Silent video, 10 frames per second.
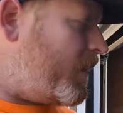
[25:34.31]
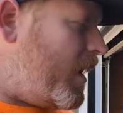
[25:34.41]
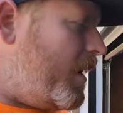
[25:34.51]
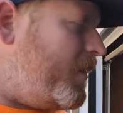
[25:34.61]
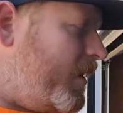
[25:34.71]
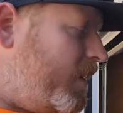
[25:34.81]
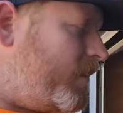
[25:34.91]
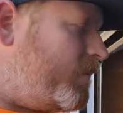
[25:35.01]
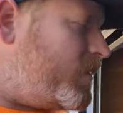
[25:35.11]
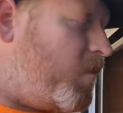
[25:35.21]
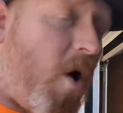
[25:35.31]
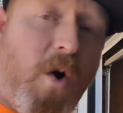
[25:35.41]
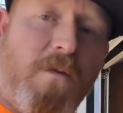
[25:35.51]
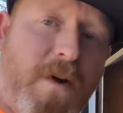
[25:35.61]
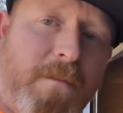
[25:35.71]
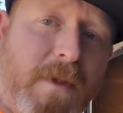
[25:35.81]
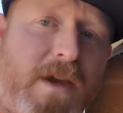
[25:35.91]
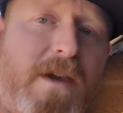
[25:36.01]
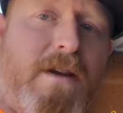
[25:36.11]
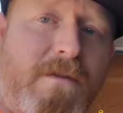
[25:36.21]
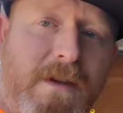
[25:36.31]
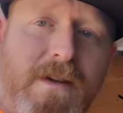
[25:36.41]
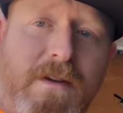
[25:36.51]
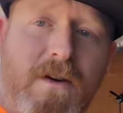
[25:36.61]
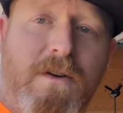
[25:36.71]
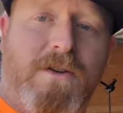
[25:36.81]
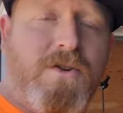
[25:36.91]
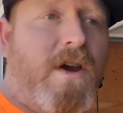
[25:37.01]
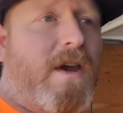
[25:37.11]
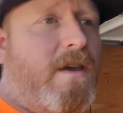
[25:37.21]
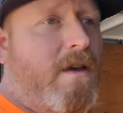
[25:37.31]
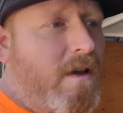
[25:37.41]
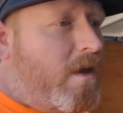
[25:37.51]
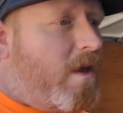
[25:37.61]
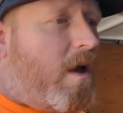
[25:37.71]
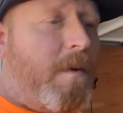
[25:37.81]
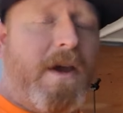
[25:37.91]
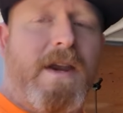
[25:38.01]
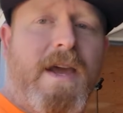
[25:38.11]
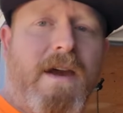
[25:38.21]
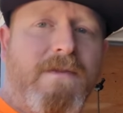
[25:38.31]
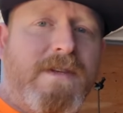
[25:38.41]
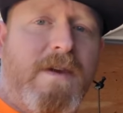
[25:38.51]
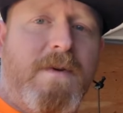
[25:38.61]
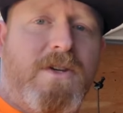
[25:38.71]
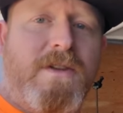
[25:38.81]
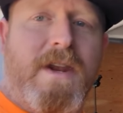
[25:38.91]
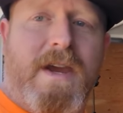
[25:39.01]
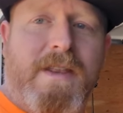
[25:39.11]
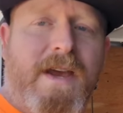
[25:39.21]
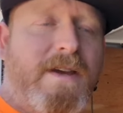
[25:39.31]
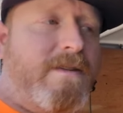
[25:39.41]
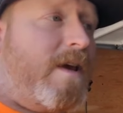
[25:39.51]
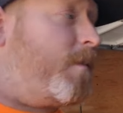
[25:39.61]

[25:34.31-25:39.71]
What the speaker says: I think tomorrow, if I'm lucky enough to go to the track, I'm not going to have the same issue that I had last time.